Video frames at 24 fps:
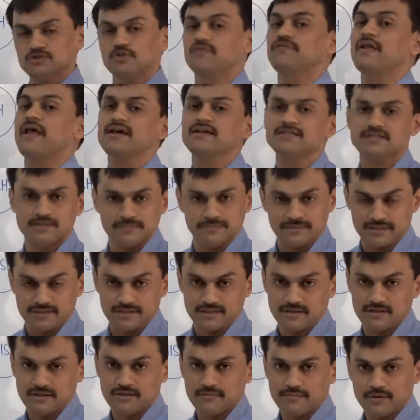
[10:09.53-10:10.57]
is no
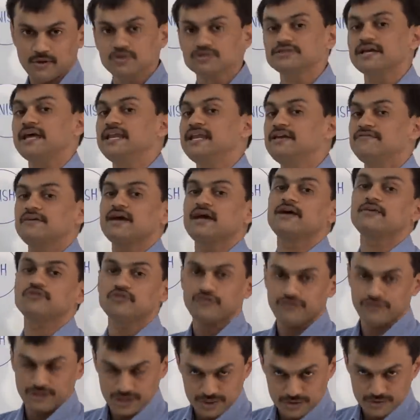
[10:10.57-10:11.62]
flexibility because anyway i have
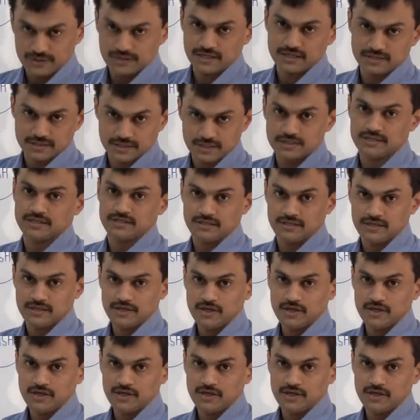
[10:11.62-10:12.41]
to finish on day 30